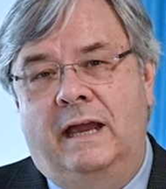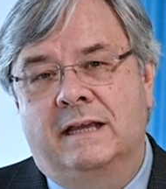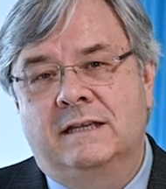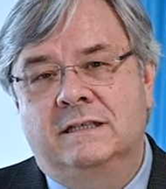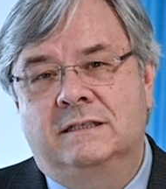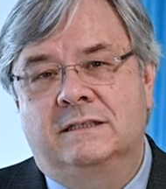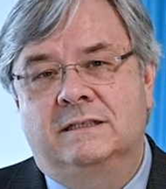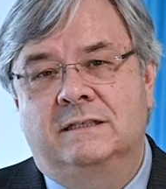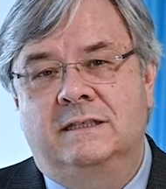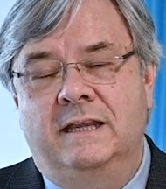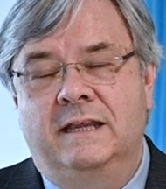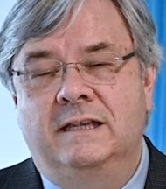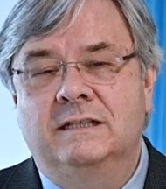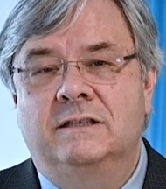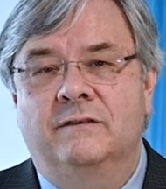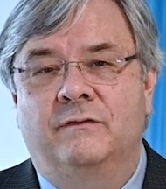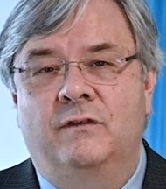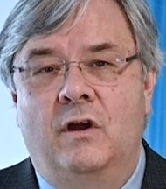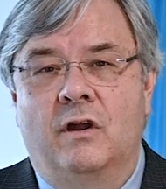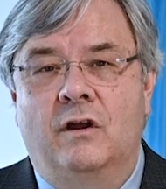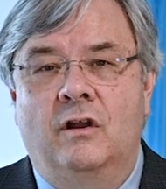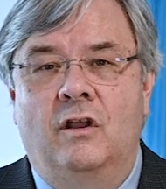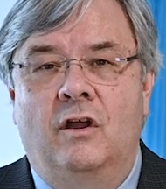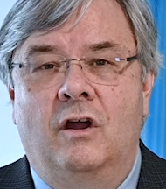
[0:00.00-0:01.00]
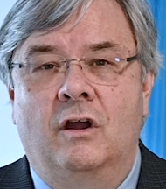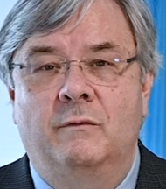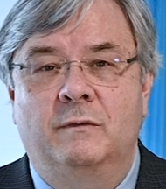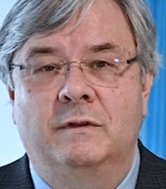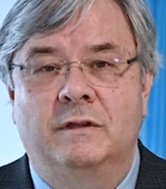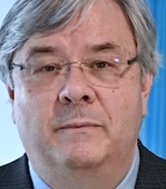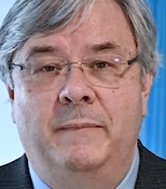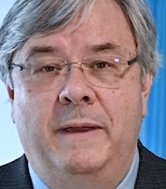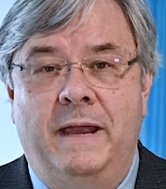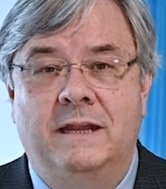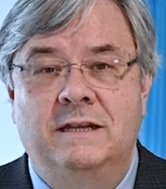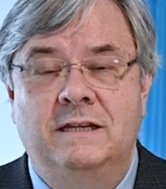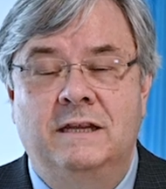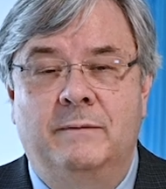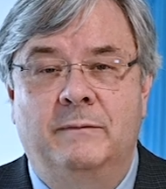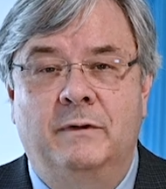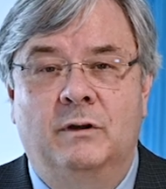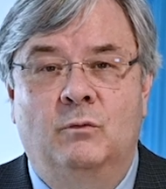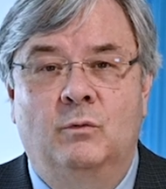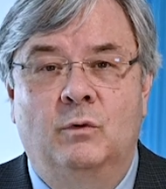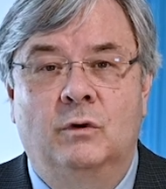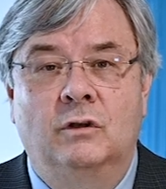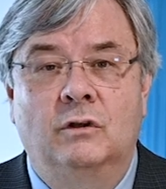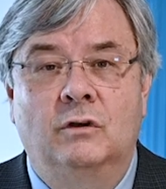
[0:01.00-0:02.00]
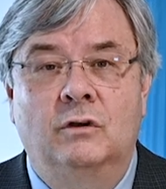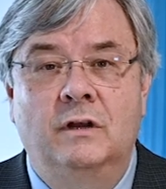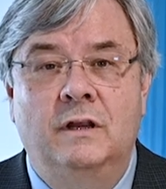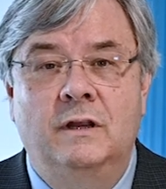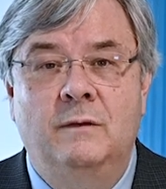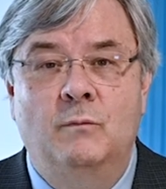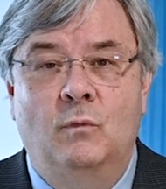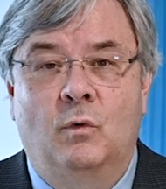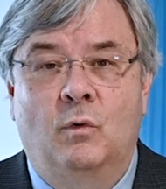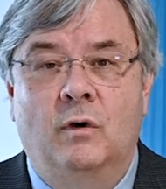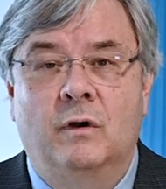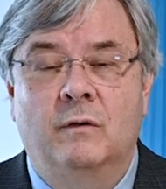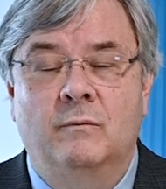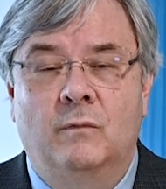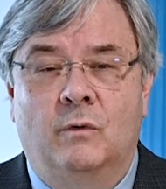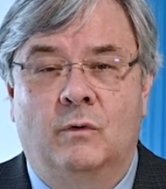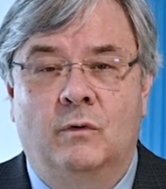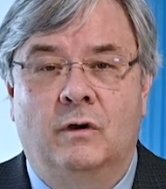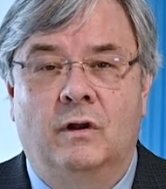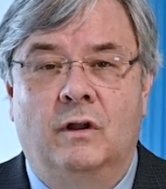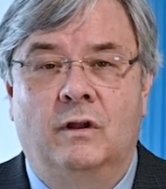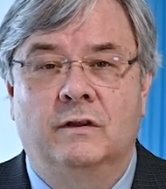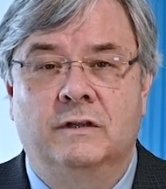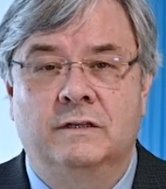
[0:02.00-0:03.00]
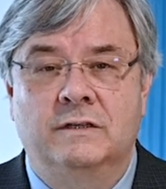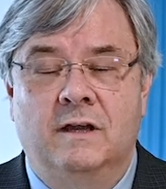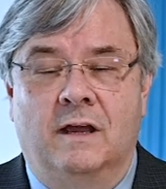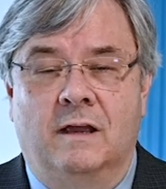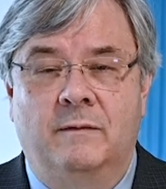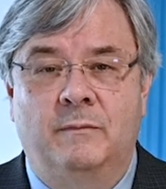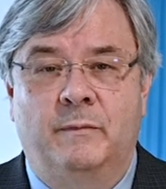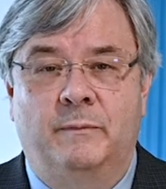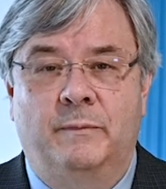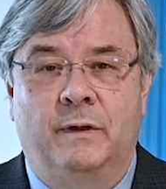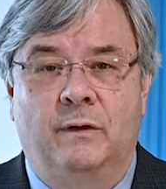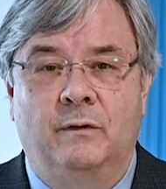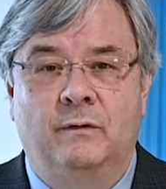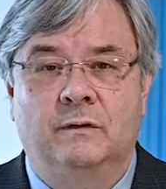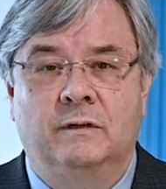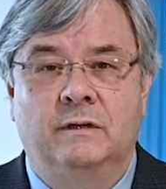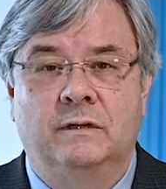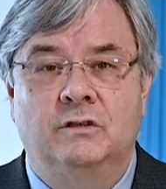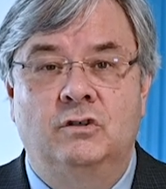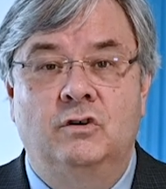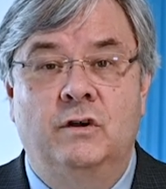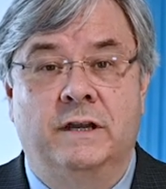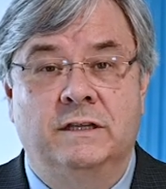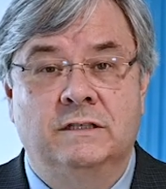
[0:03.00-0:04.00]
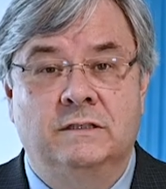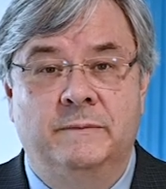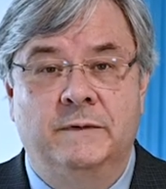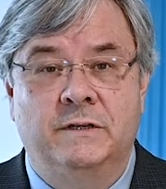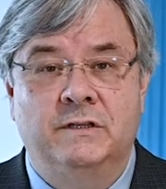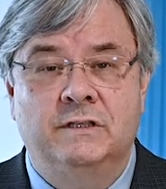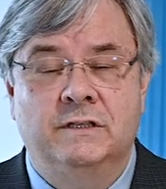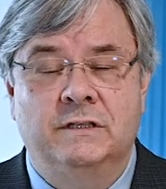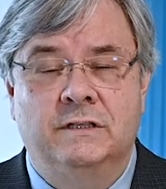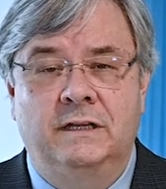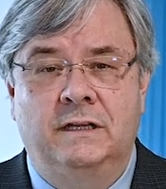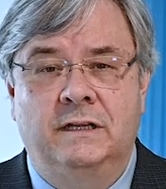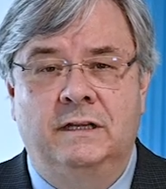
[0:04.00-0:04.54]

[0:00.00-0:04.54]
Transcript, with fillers: as things have gone along with the pandemic, we're learning more and more all the time about transmission.